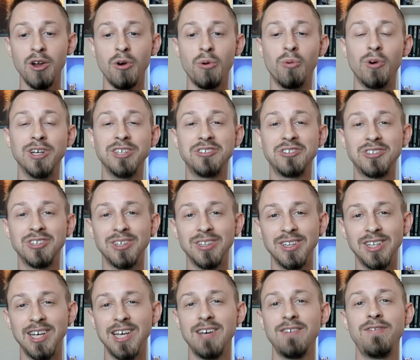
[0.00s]
was to
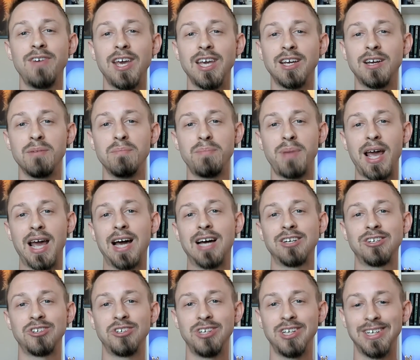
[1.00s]
live a
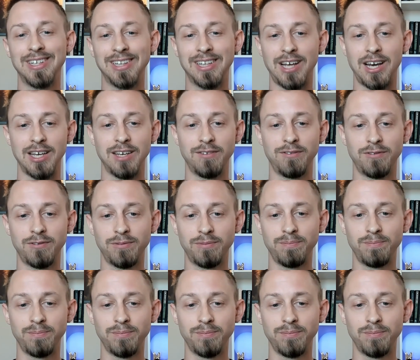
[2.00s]
compassionate life.